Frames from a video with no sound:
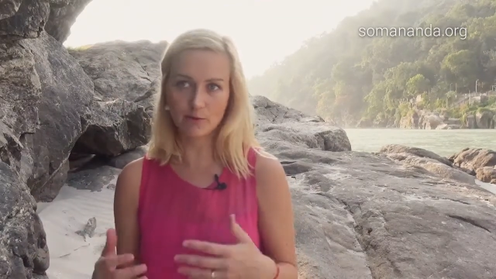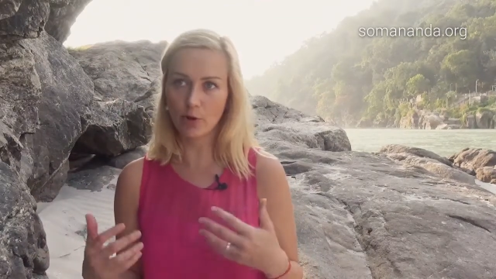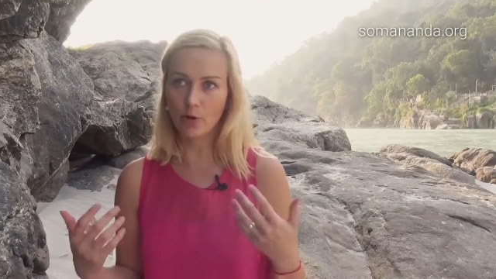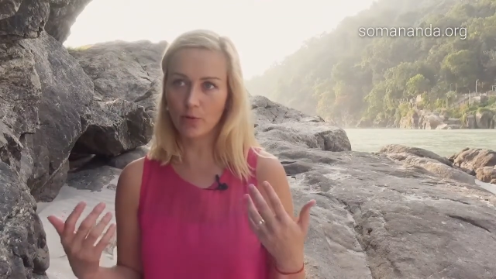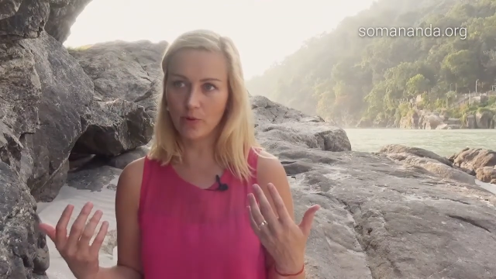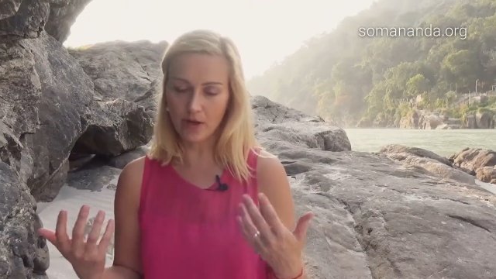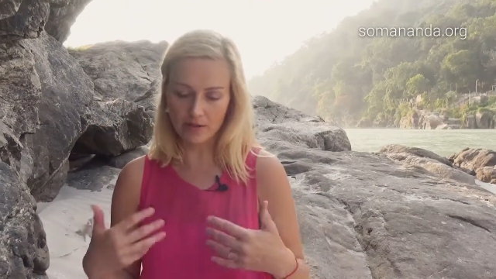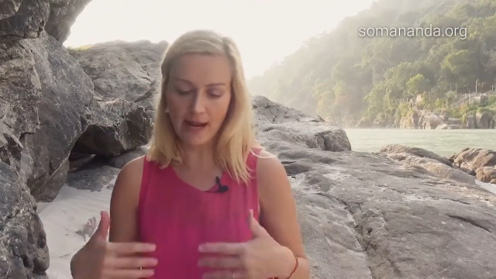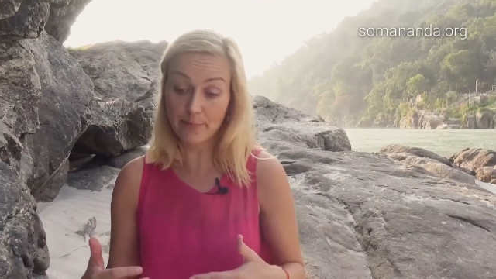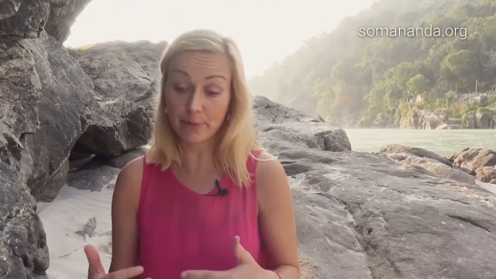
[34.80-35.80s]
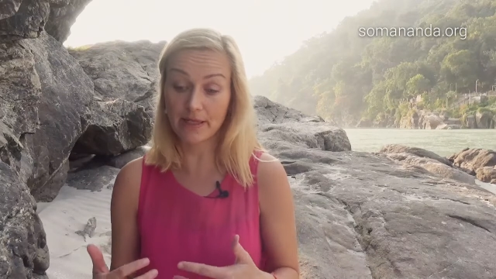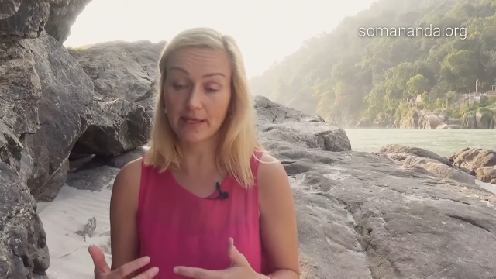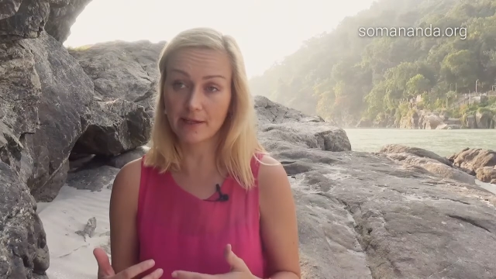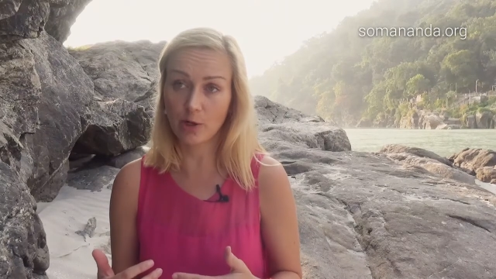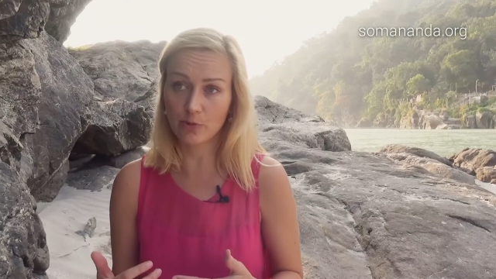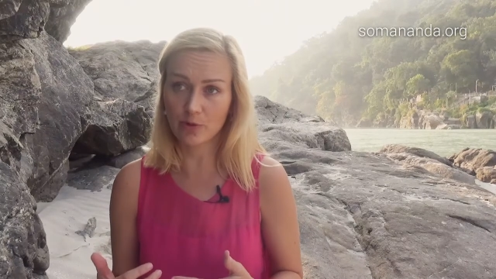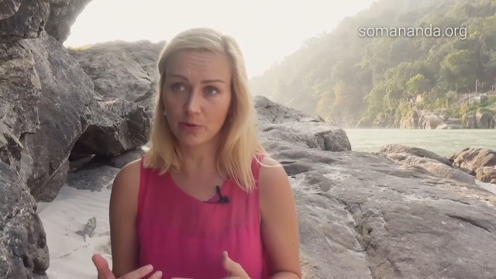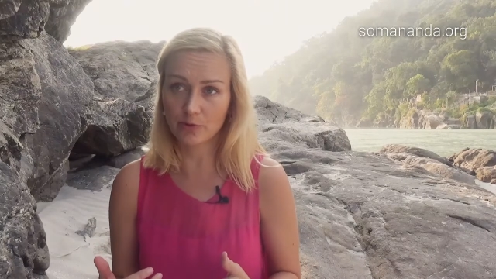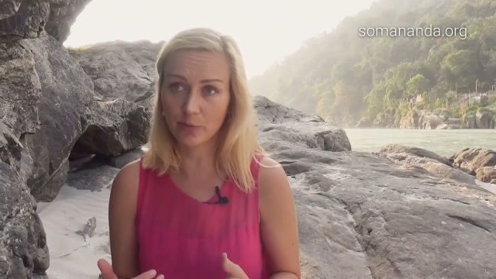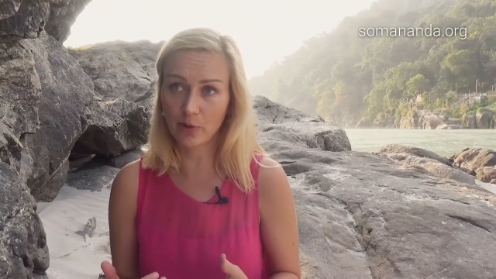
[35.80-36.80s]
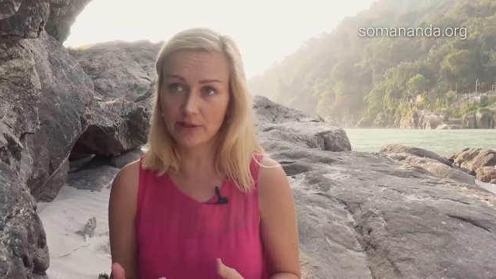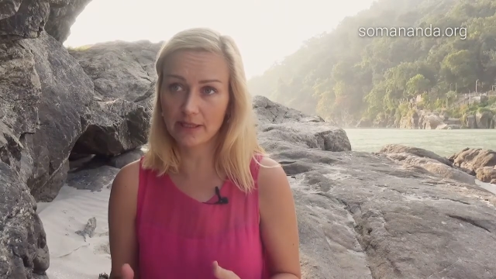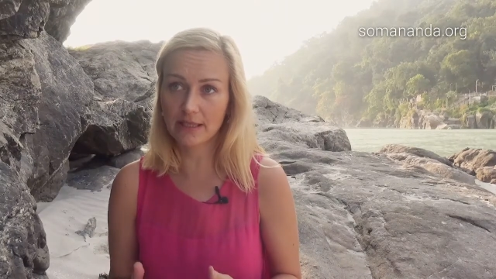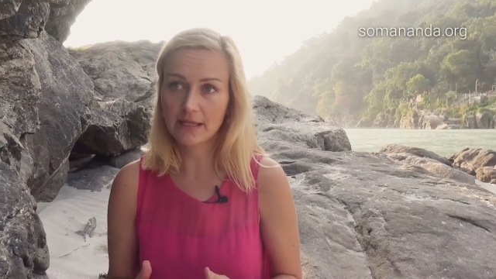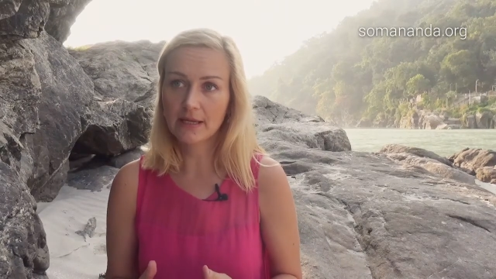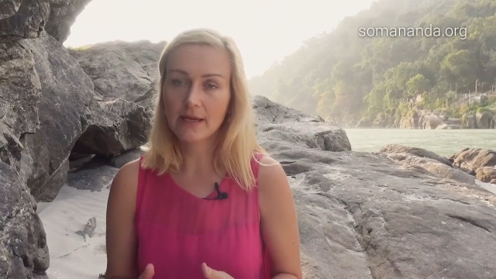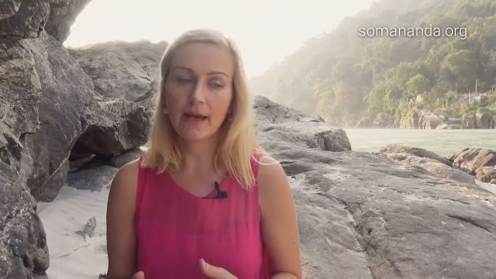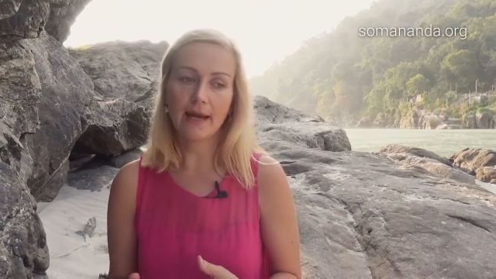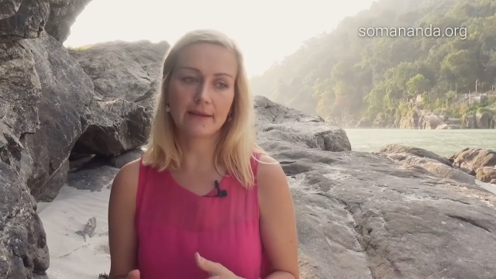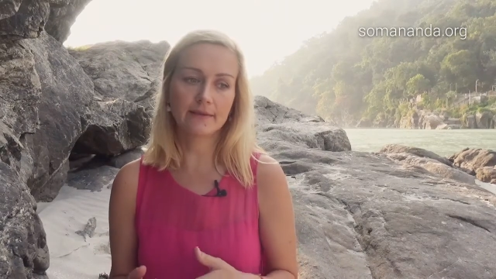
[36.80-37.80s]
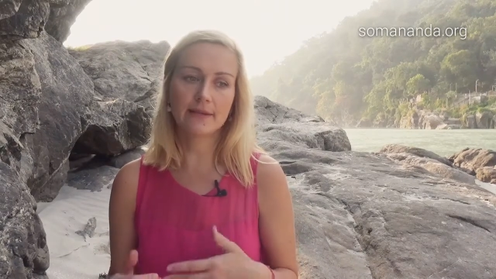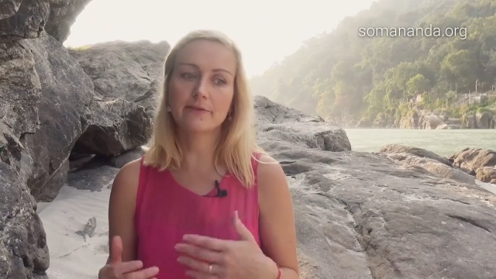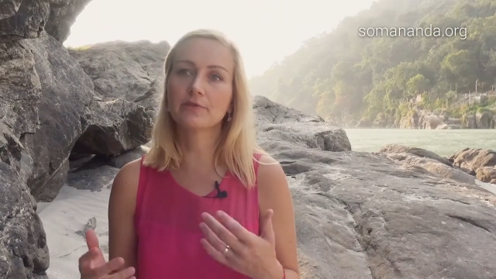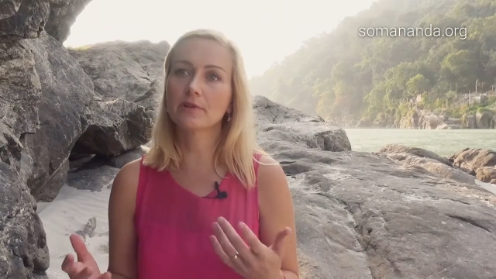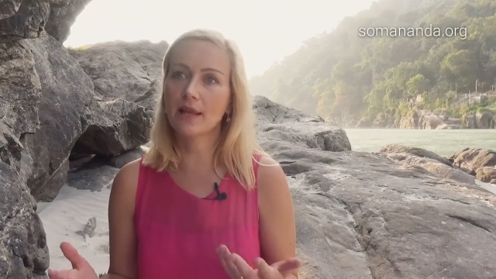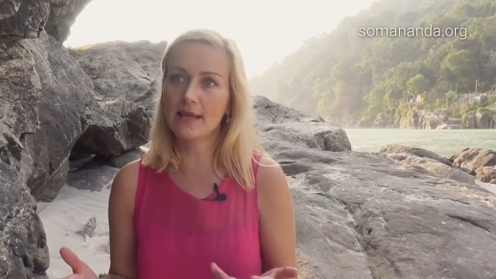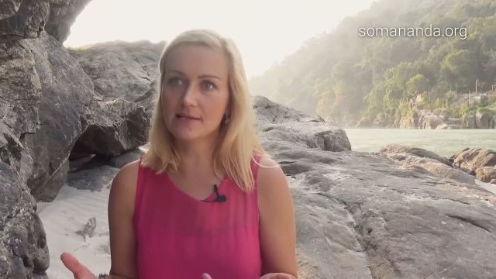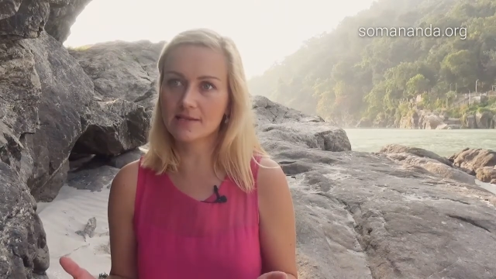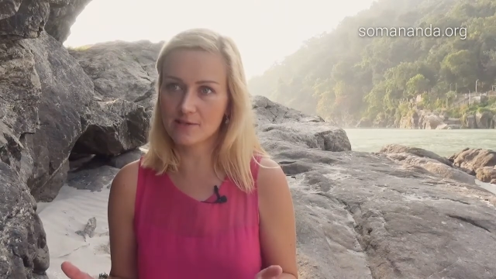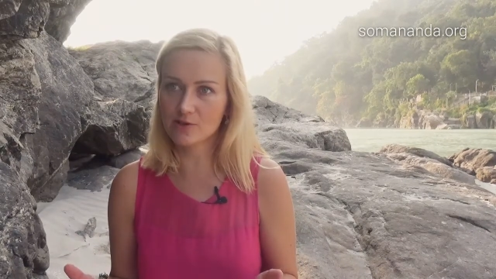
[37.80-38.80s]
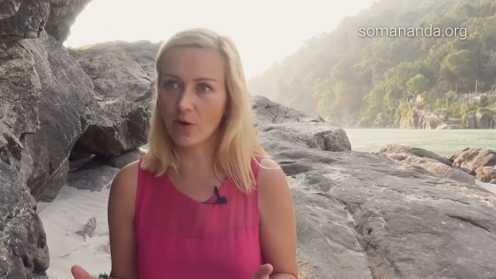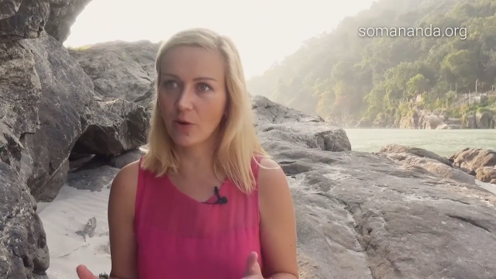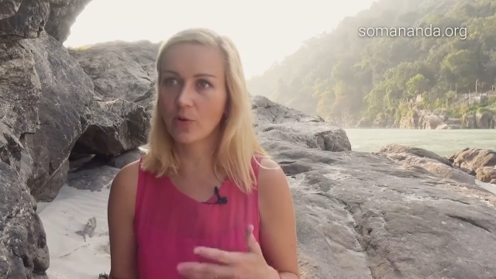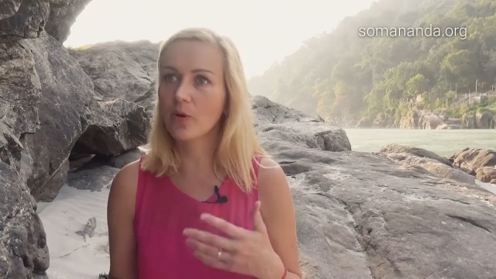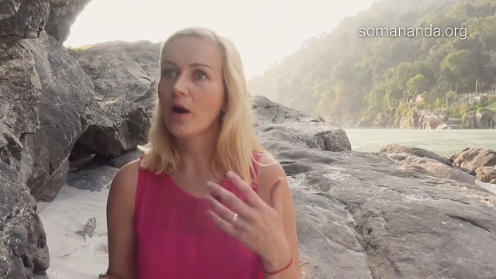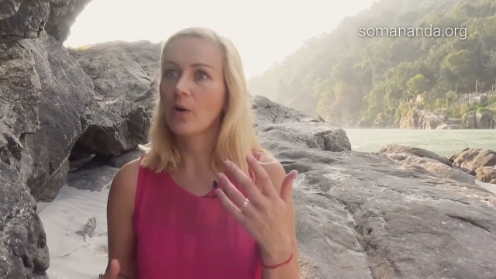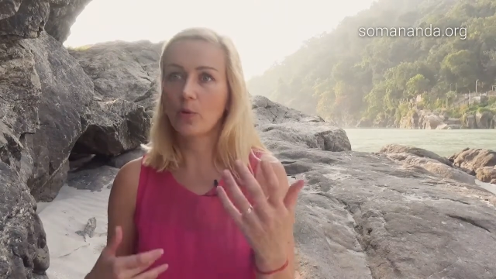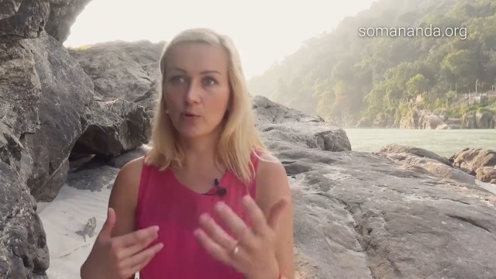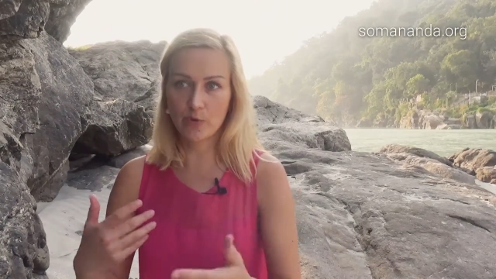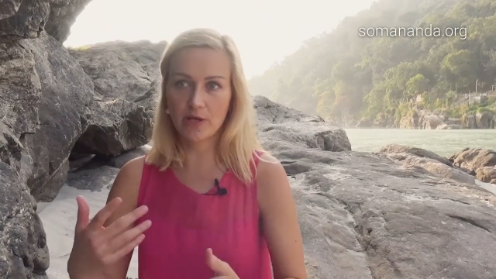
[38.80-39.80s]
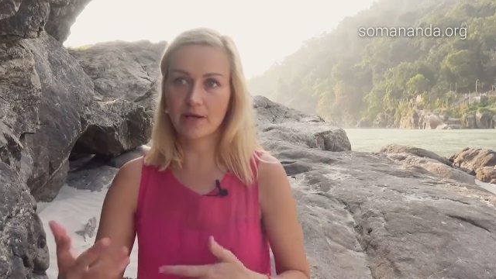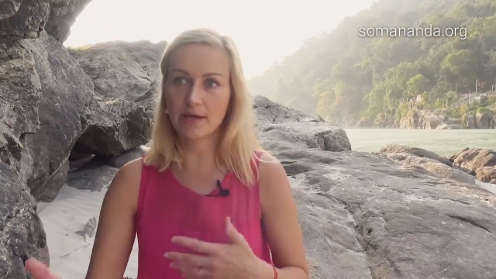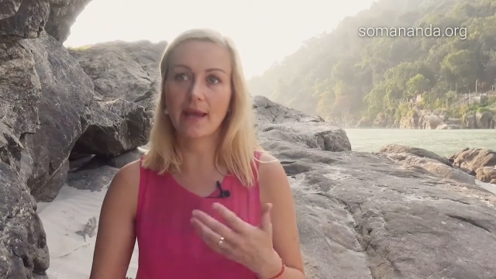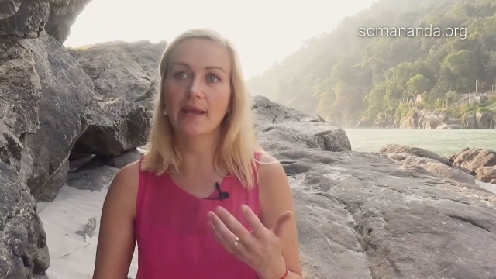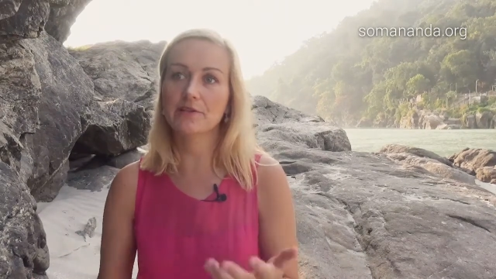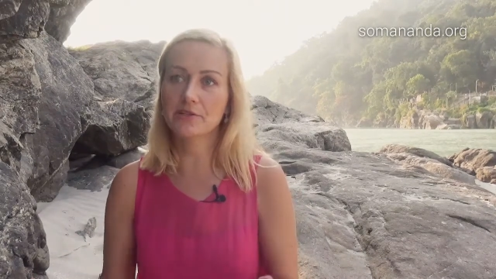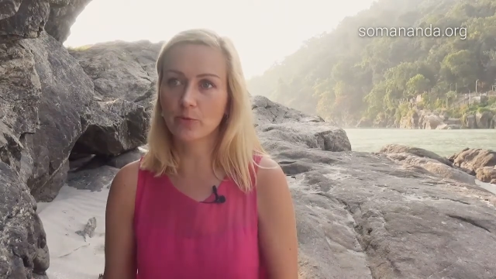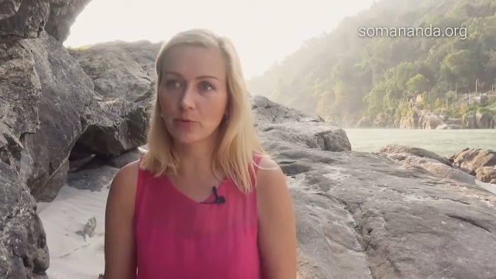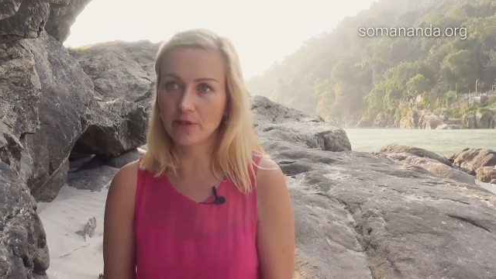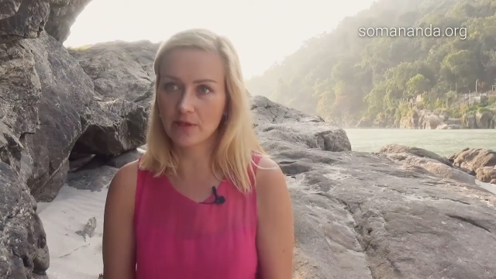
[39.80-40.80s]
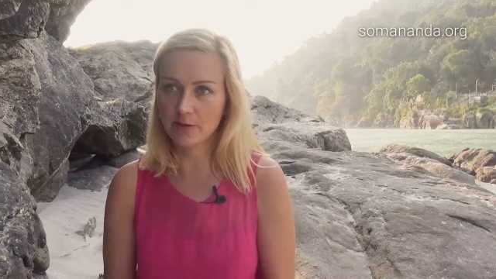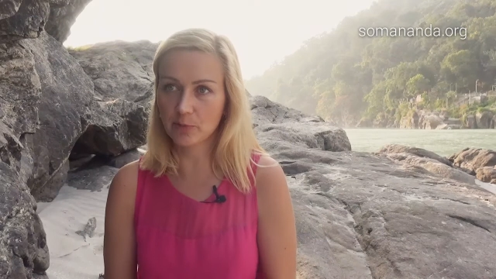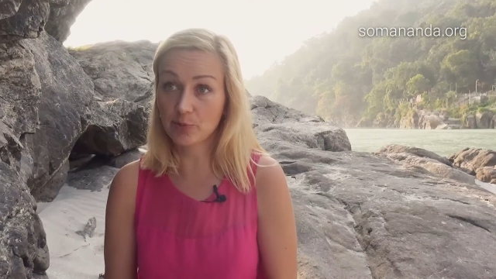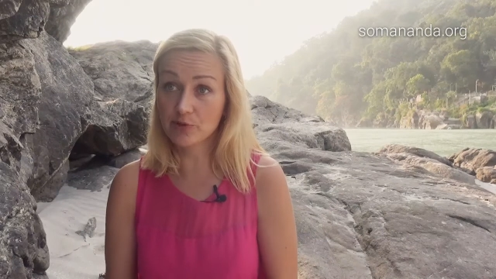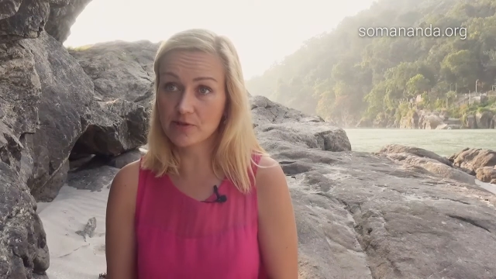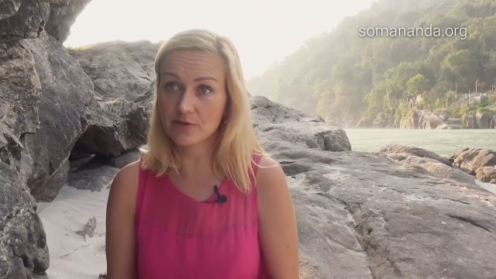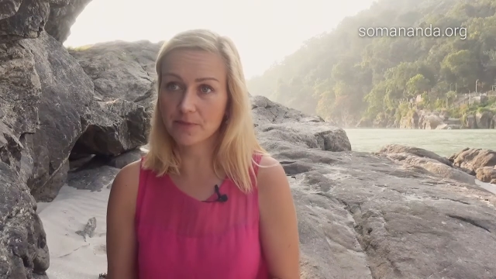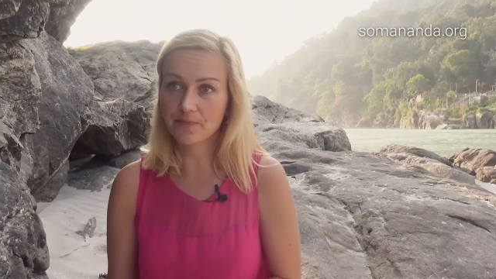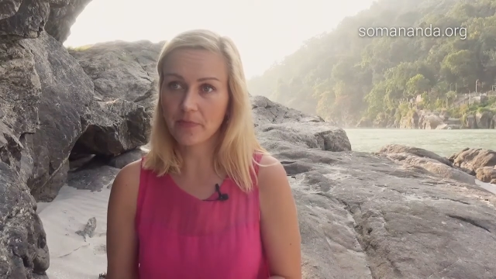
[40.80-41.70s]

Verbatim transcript: are happening in our own body, and even less so when we are engaging with another person.